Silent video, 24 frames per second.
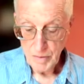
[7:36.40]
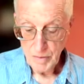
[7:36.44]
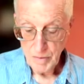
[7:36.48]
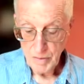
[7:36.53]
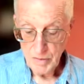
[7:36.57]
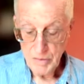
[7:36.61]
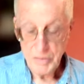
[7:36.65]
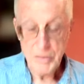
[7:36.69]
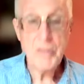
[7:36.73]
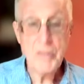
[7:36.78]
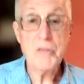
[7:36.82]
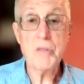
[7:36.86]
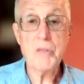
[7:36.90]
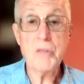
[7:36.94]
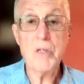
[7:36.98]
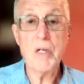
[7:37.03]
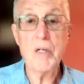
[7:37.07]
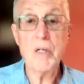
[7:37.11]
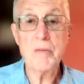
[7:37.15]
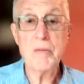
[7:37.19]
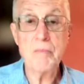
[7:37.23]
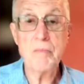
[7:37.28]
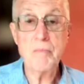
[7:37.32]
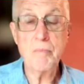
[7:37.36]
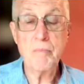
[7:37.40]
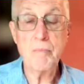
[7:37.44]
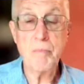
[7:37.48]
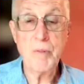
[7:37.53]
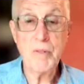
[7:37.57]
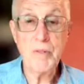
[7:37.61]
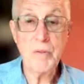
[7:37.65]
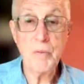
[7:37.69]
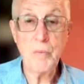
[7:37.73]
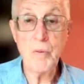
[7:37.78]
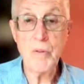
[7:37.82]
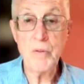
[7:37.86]
Caesar had been
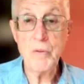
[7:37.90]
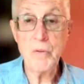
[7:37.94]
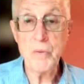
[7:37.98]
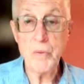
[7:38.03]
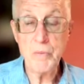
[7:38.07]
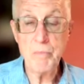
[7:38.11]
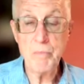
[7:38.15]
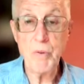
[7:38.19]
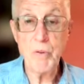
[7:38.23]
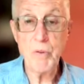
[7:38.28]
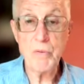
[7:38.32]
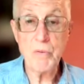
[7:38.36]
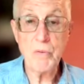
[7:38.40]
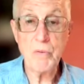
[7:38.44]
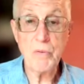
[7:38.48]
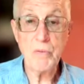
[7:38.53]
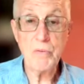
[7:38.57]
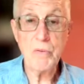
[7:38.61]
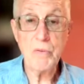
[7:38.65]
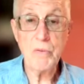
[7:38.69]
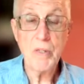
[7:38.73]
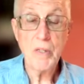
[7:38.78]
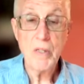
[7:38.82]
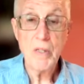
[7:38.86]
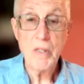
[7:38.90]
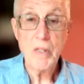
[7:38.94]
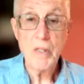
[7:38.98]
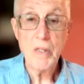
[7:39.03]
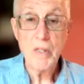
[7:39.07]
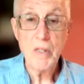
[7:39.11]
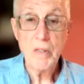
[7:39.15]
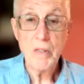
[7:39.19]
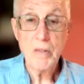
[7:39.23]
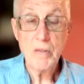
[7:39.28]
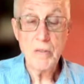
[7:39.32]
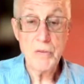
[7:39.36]
the one who had burgled
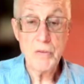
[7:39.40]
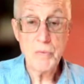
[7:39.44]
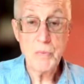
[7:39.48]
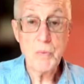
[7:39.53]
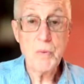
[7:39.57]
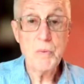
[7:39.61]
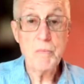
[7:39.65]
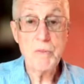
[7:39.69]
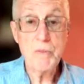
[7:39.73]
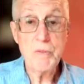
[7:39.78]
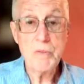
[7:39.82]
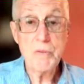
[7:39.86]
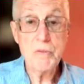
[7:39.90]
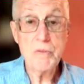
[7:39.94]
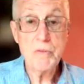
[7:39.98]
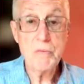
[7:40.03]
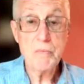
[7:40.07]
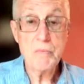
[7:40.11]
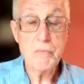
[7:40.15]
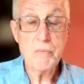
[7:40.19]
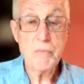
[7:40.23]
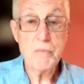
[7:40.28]
this woman's